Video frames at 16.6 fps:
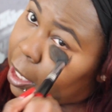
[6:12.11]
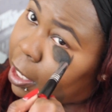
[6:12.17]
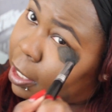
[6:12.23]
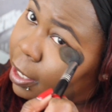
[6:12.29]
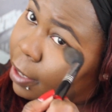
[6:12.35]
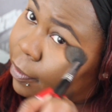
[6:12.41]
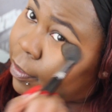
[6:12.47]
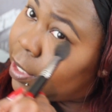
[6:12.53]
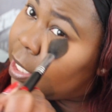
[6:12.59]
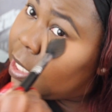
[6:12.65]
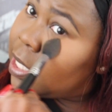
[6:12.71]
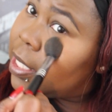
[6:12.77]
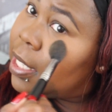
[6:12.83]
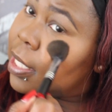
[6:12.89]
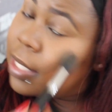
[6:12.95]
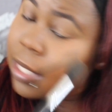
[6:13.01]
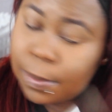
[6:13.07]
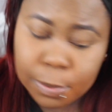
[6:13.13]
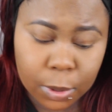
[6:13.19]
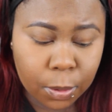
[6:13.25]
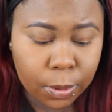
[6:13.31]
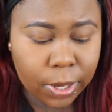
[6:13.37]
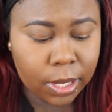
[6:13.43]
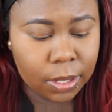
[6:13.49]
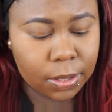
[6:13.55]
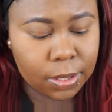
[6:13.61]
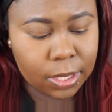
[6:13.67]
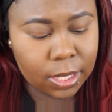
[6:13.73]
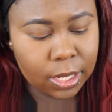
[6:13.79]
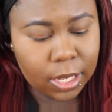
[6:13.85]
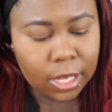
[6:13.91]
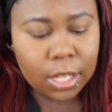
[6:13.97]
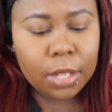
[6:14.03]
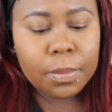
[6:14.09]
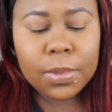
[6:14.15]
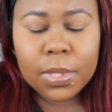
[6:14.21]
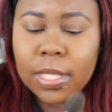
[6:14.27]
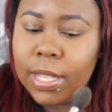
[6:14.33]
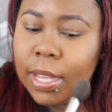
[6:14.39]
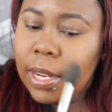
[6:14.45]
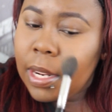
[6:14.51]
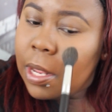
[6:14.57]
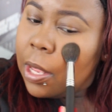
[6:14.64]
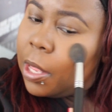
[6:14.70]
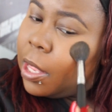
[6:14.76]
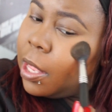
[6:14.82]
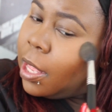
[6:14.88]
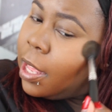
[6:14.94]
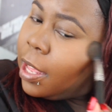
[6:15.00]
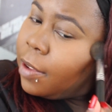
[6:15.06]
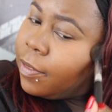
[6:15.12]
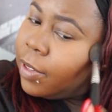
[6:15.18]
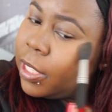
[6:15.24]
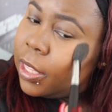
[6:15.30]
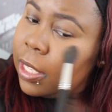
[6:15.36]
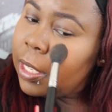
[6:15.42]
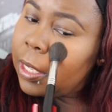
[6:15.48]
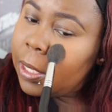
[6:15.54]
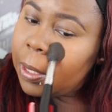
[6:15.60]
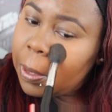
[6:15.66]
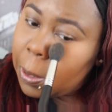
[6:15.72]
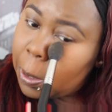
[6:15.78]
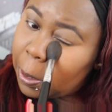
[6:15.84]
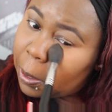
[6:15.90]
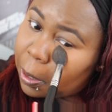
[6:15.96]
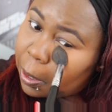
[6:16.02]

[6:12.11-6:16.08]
It definitely sucks up the oils and it helps set everything.